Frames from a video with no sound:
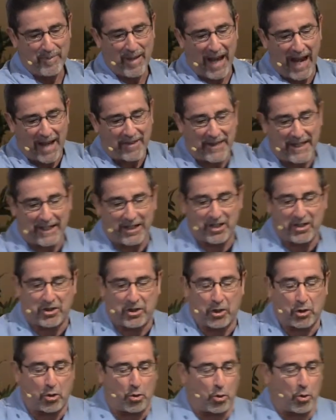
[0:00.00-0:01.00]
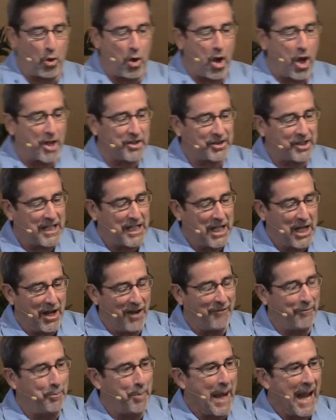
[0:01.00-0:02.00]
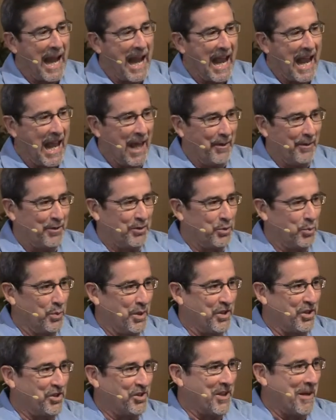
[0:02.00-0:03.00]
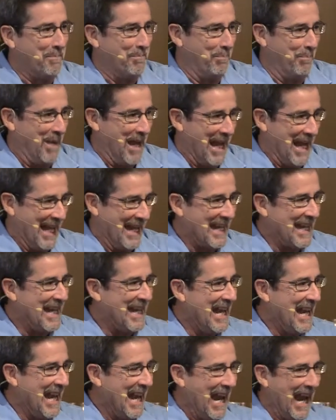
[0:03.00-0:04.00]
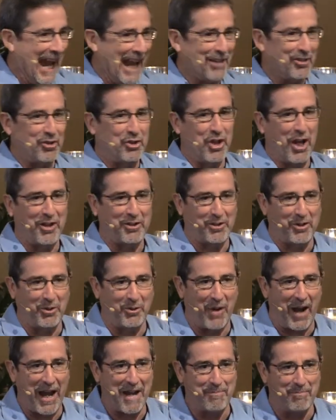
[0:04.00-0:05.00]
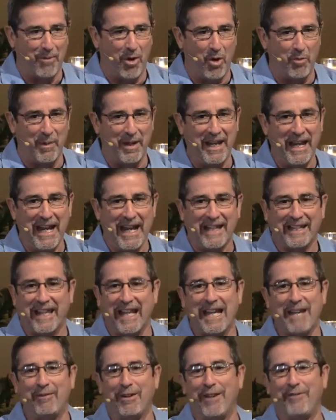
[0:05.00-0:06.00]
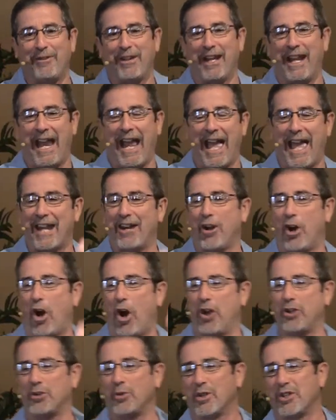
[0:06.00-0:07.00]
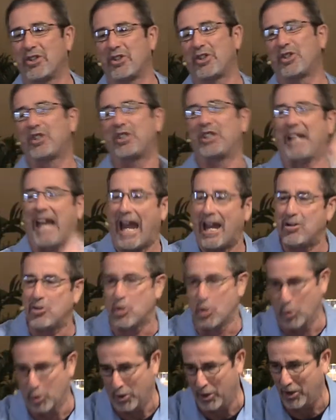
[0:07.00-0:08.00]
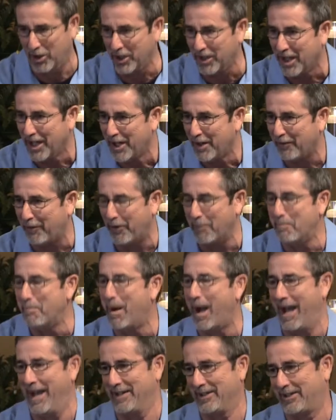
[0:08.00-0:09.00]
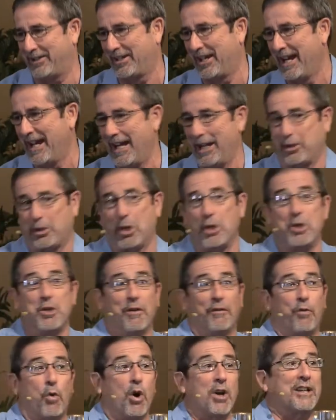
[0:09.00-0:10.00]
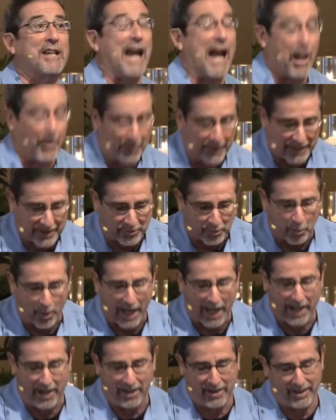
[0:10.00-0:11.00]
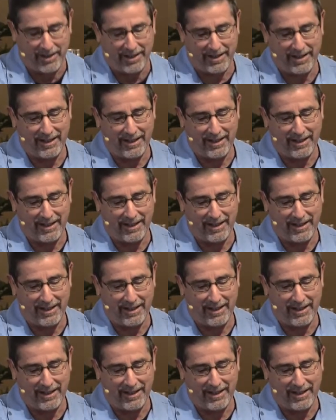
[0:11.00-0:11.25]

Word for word: I think it's the crossing of paths with somebody at just the right moment that even if you'd had it on your schedule for months, it couldn't have worked out this well.